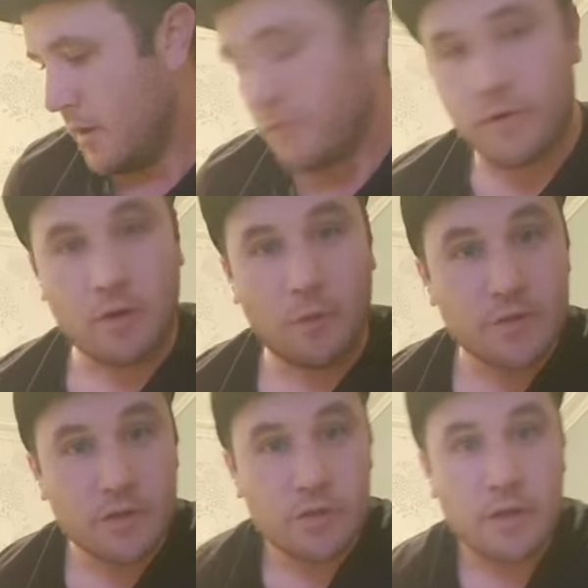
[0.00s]
for a
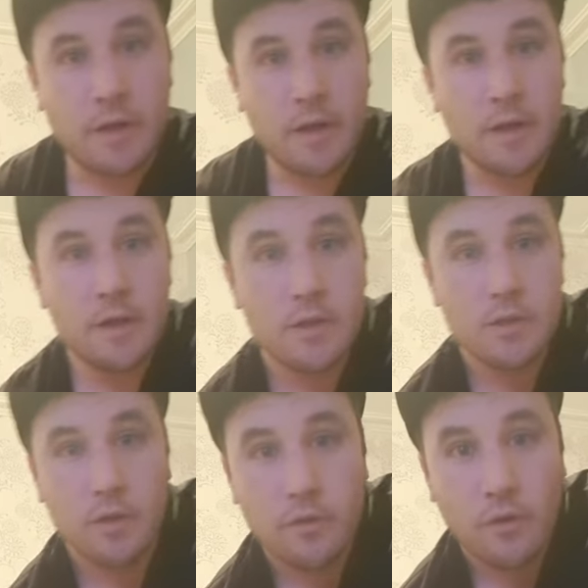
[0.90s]
competition,
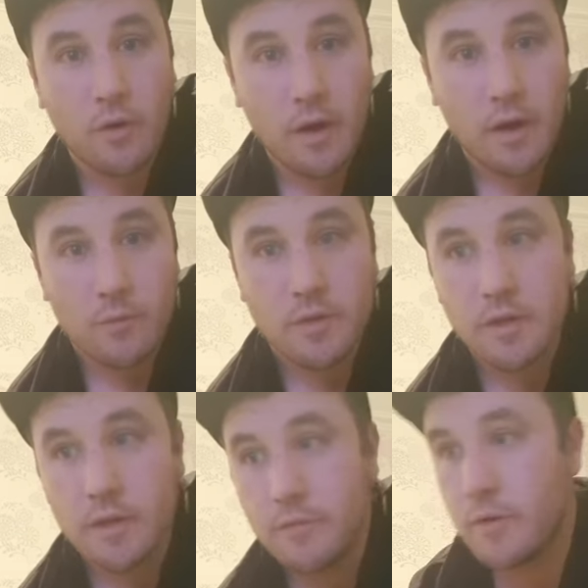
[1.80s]
so I thought I would
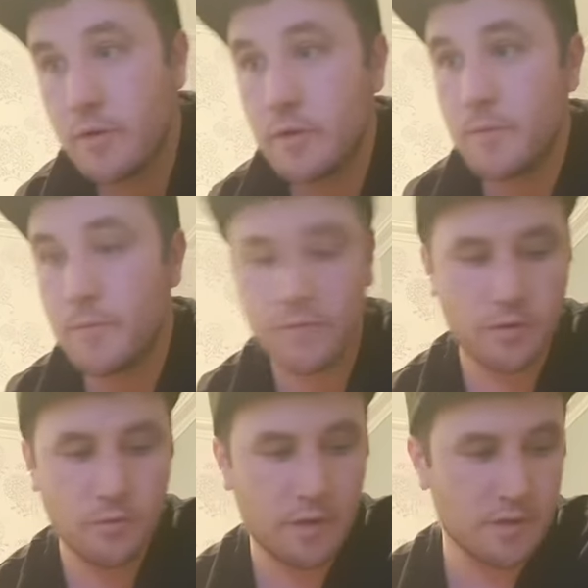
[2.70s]
give
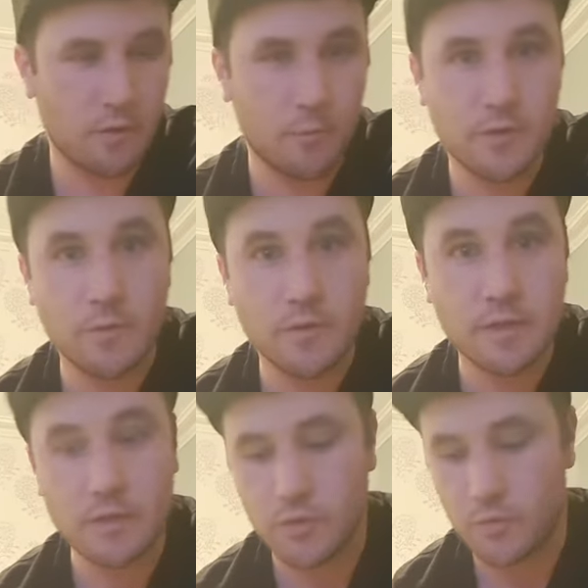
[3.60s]
you guys an
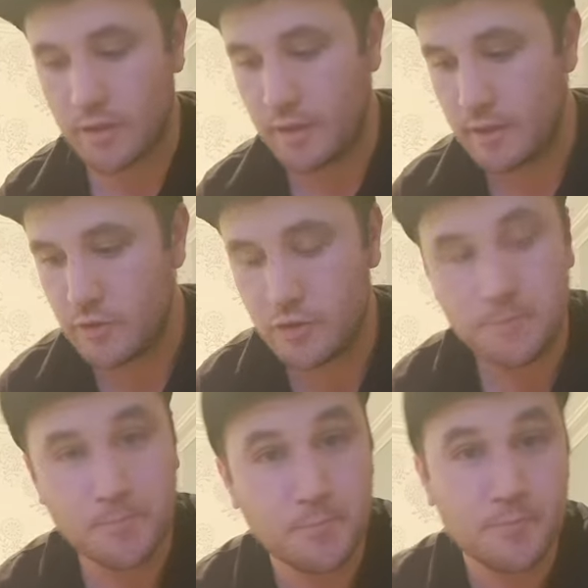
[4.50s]
opportunity to
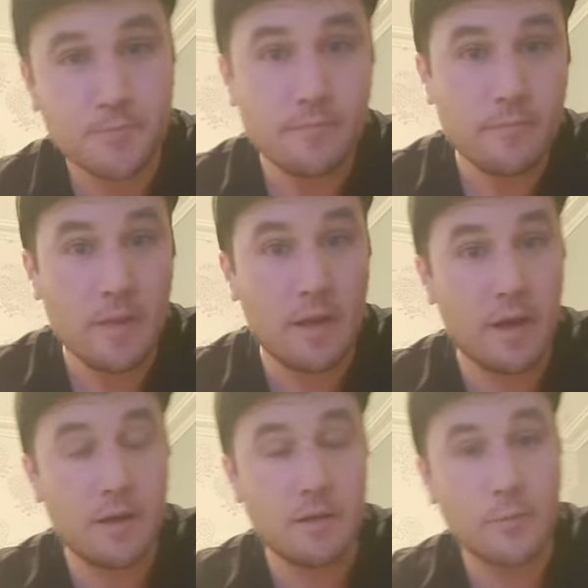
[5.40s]
engage
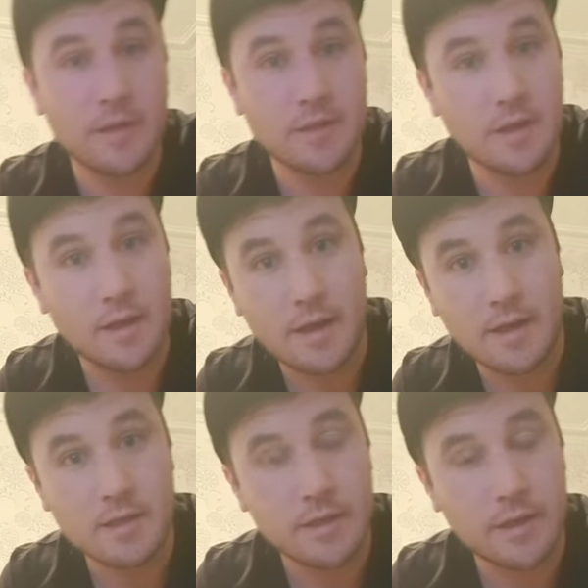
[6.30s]
and basically
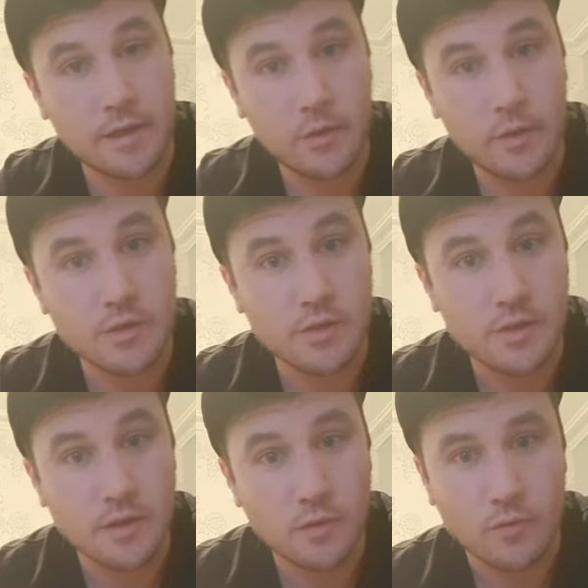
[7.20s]
ask any
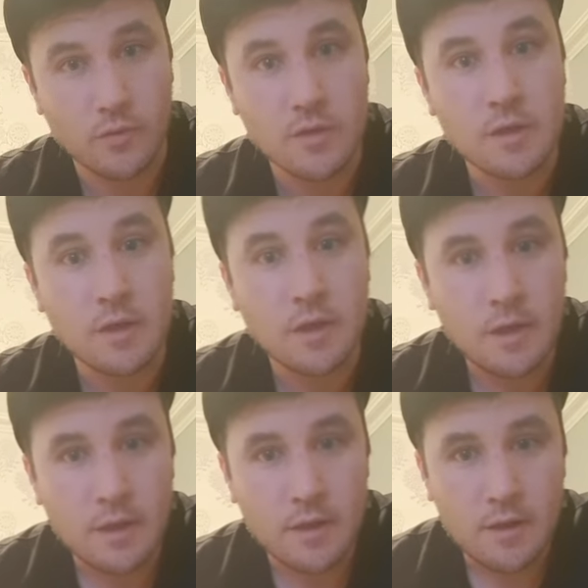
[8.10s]
questions that you want.
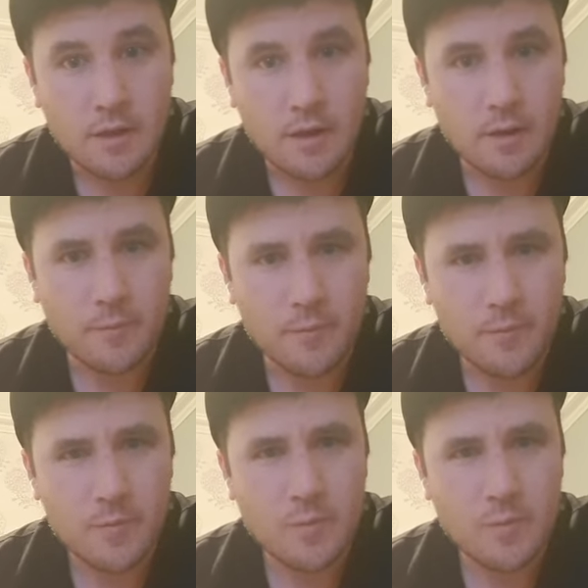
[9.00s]
Now